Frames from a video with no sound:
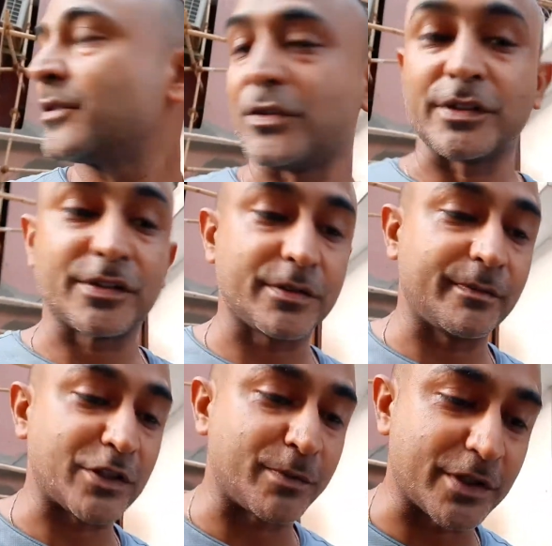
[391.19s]
so it's
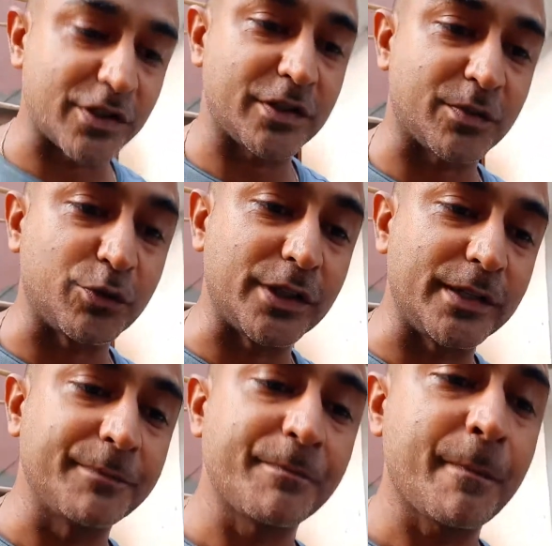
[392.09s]
much
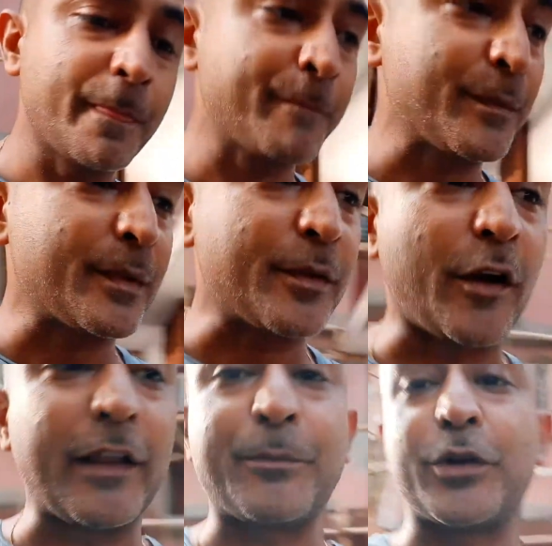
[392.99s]
smoother.
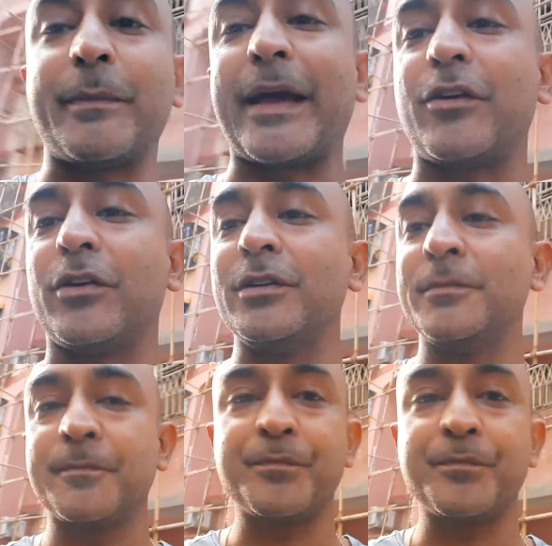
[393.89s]
Now I'll put it back on.